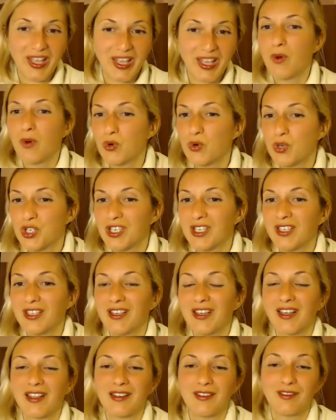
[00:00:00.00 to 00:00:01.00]

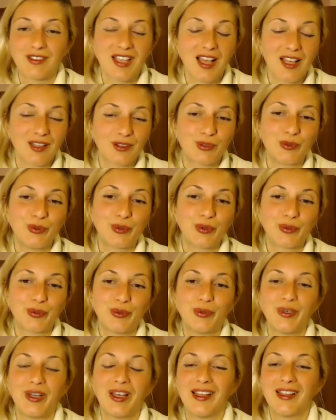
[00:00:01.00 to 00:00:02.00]
Moji and Sadhguru